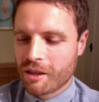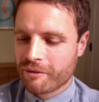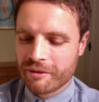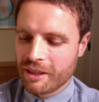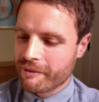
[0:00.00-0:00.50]

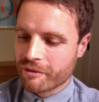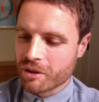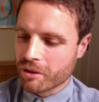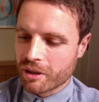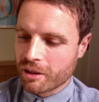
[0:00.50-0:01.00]
I've never
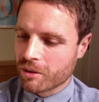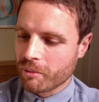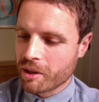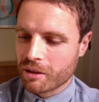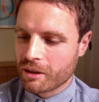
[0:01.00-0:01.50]
enjoyed escort
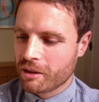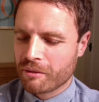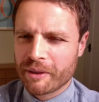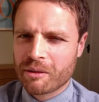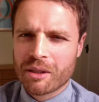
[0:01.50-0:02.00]
missions. It
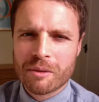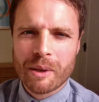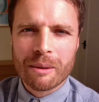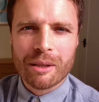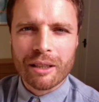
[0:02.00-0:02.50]
feels like
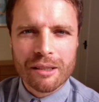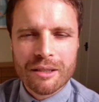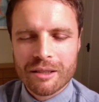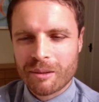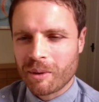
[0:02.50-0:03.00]
spinning plates.